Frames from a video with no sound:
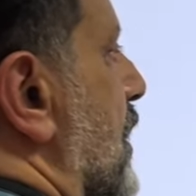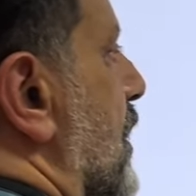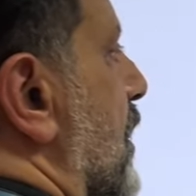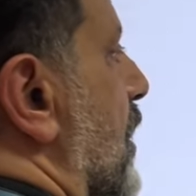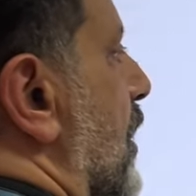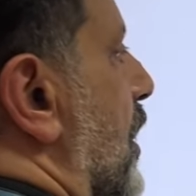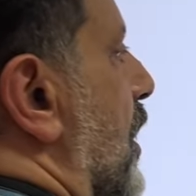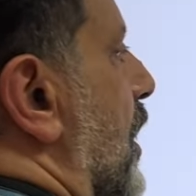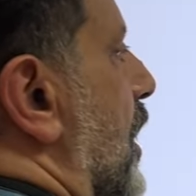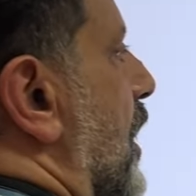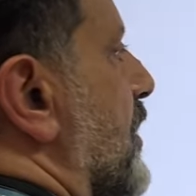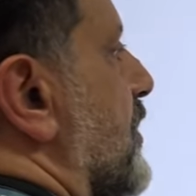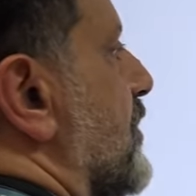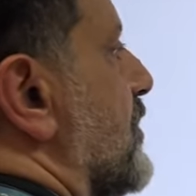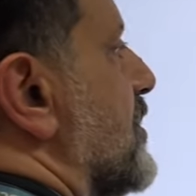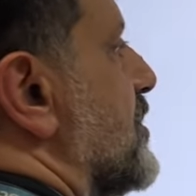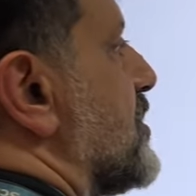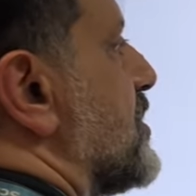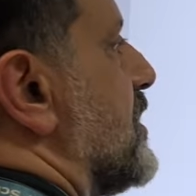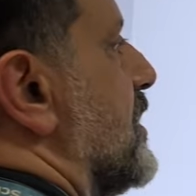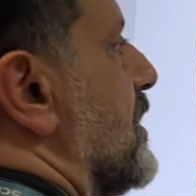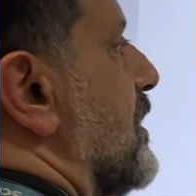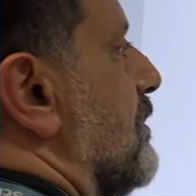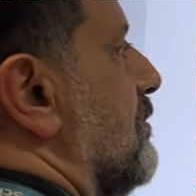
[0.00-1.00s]

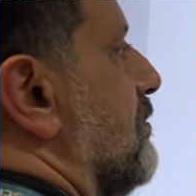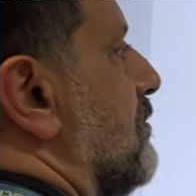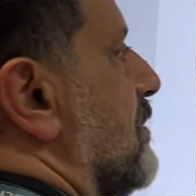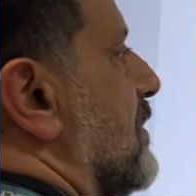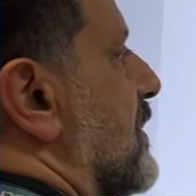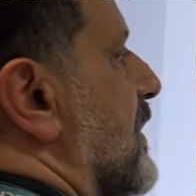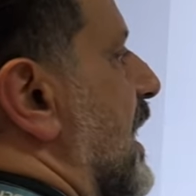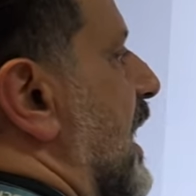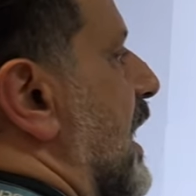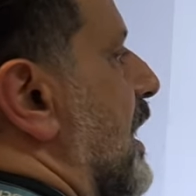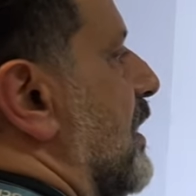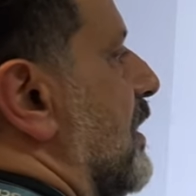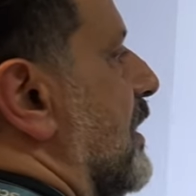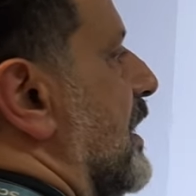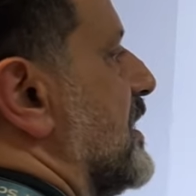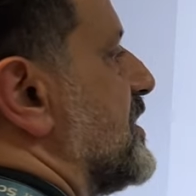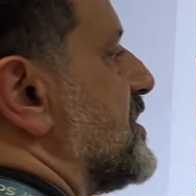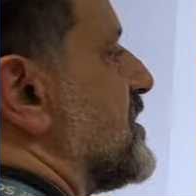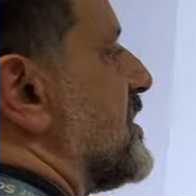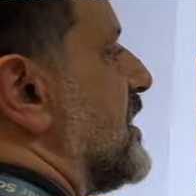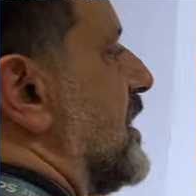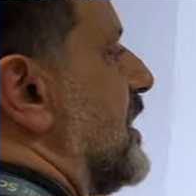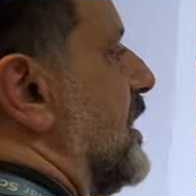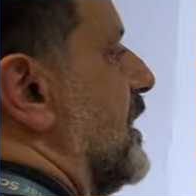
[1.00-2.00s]
hydrogen, and
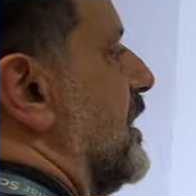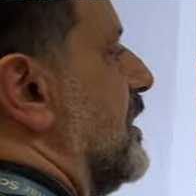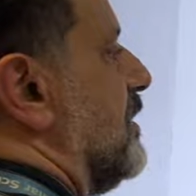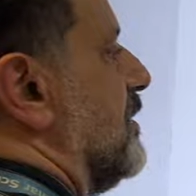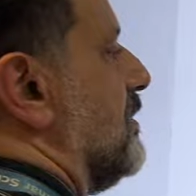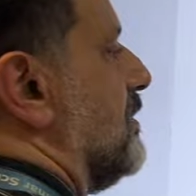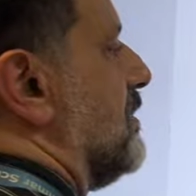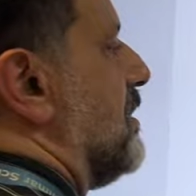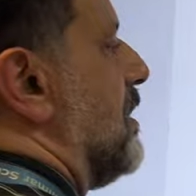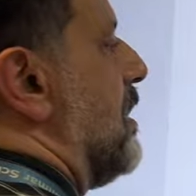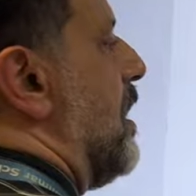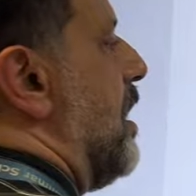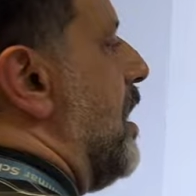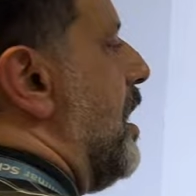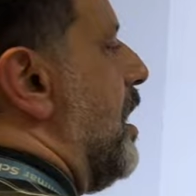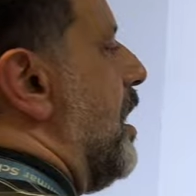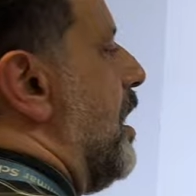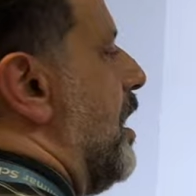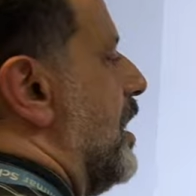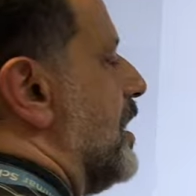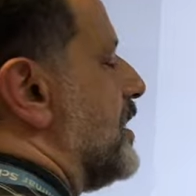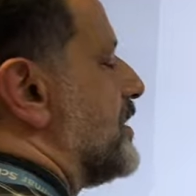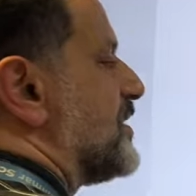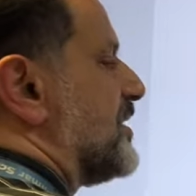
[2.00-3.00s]
let's say
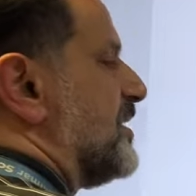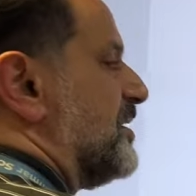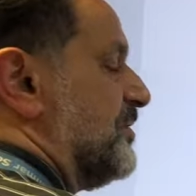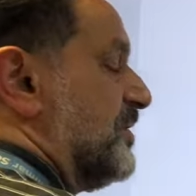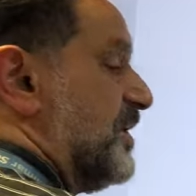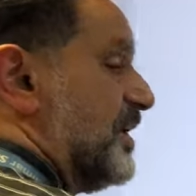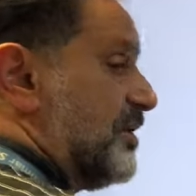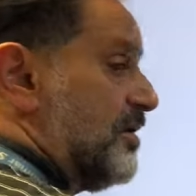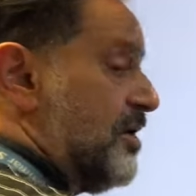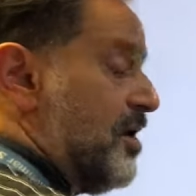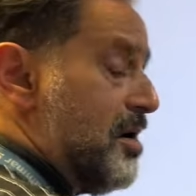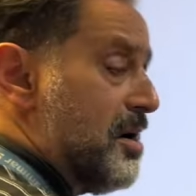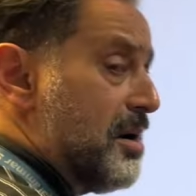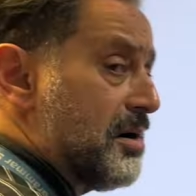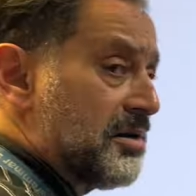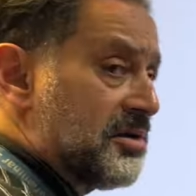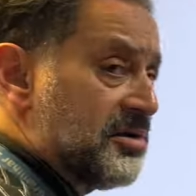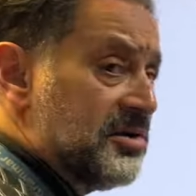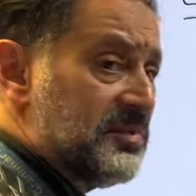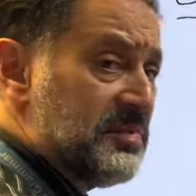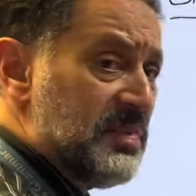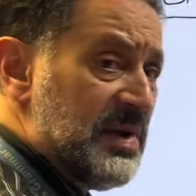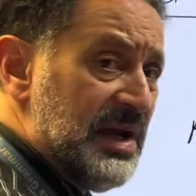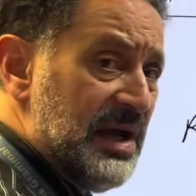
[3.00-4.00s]
R, where R
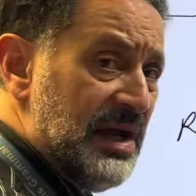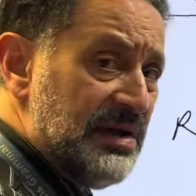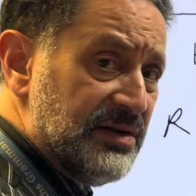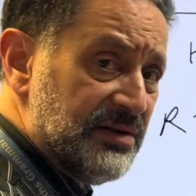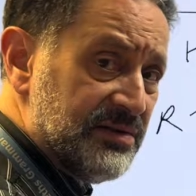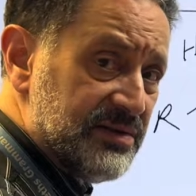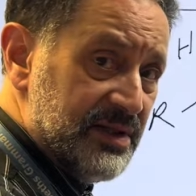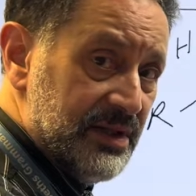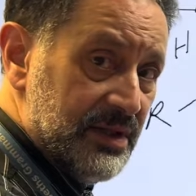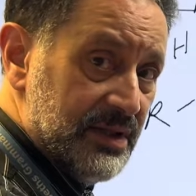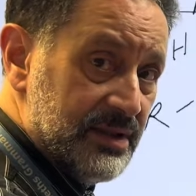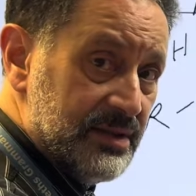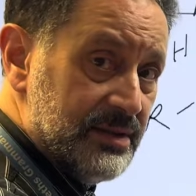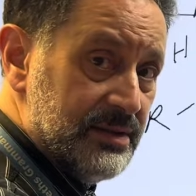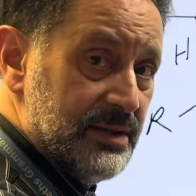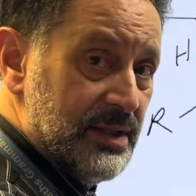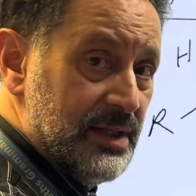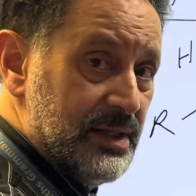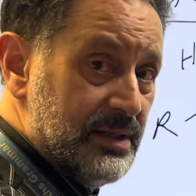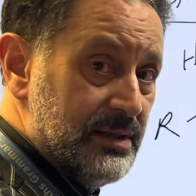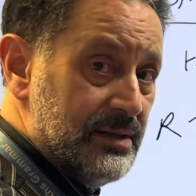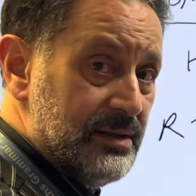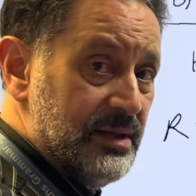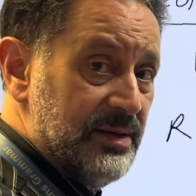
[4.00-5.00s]
could be anything.
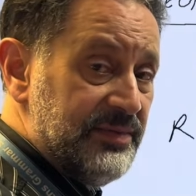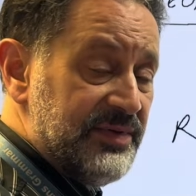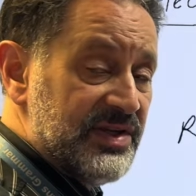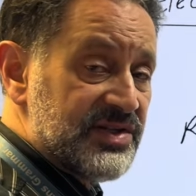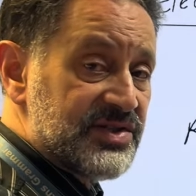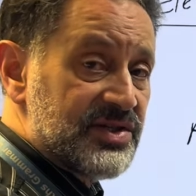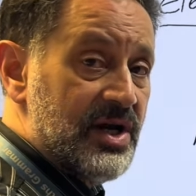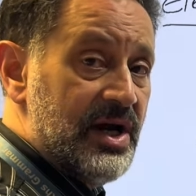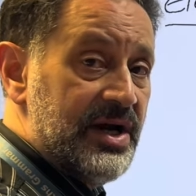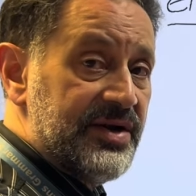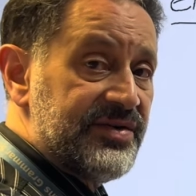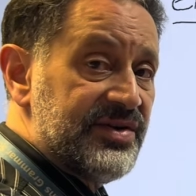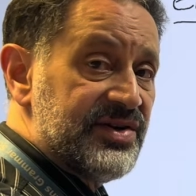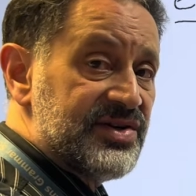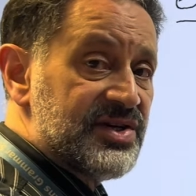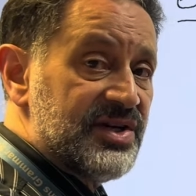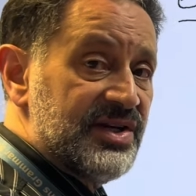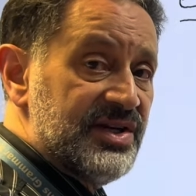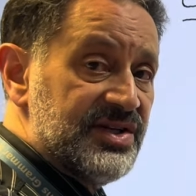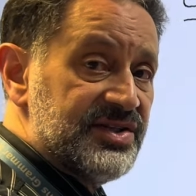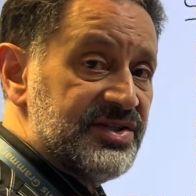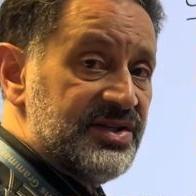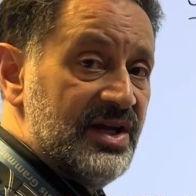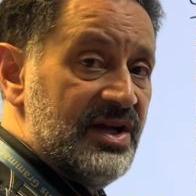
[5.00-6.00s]
Yeah, if it's
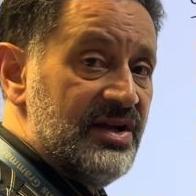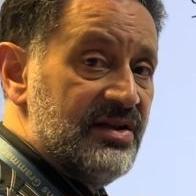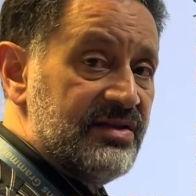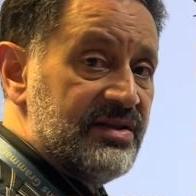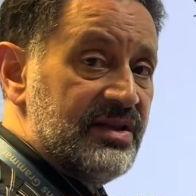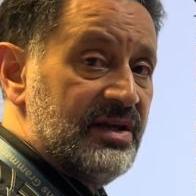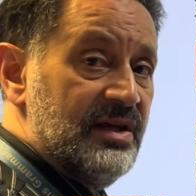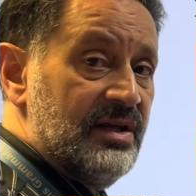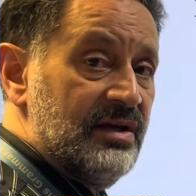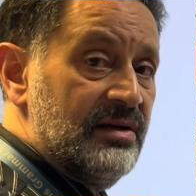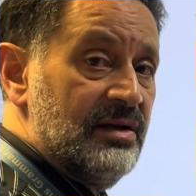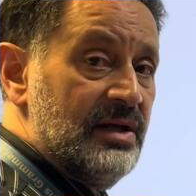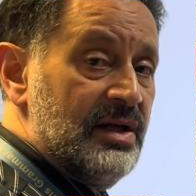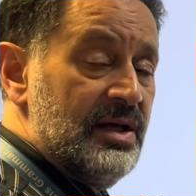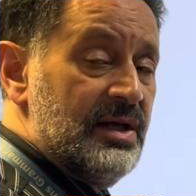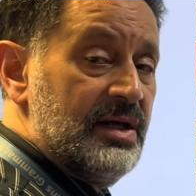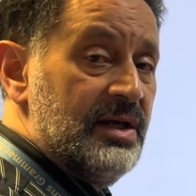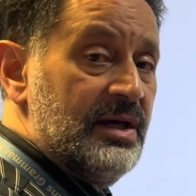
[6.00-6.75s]
hydrogen, is ethene.